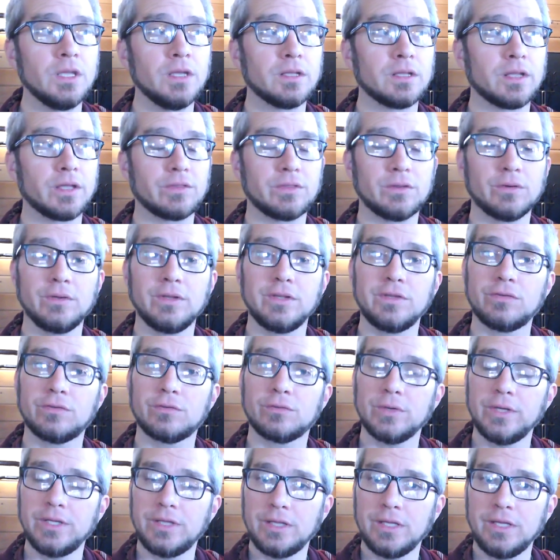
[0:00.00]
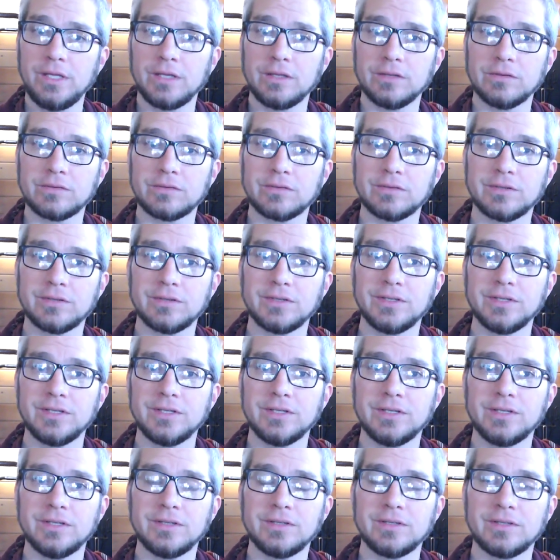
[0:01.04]
Like there are these 3 things
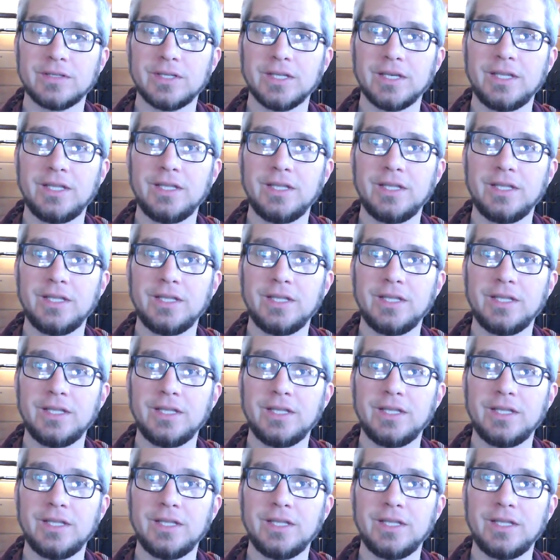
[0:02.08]
that